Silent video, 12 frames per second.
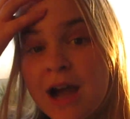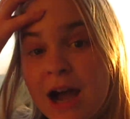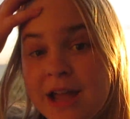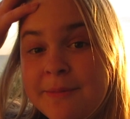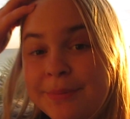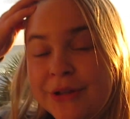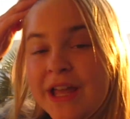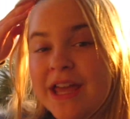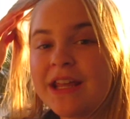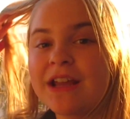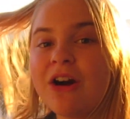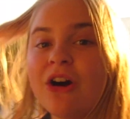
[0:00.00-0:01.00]
I am
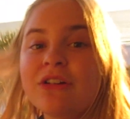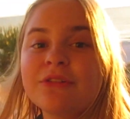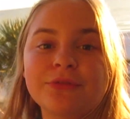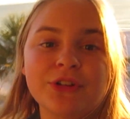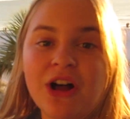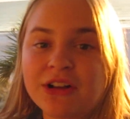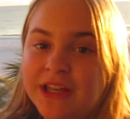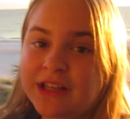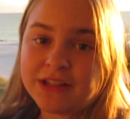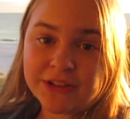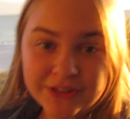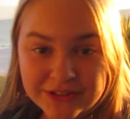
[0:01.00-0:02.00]
planning on
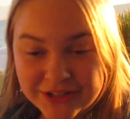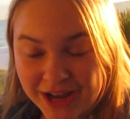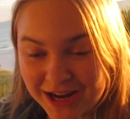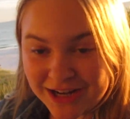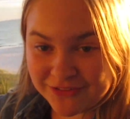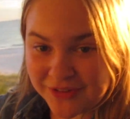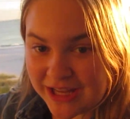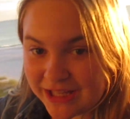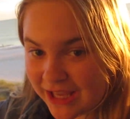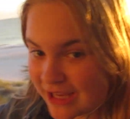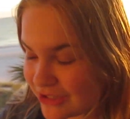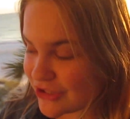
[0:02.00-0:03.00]
vlogging this entire
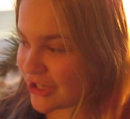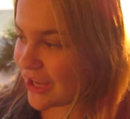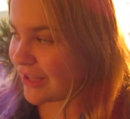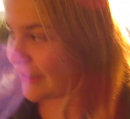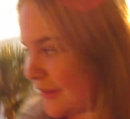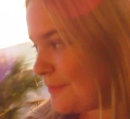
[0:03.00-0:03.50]
vacation.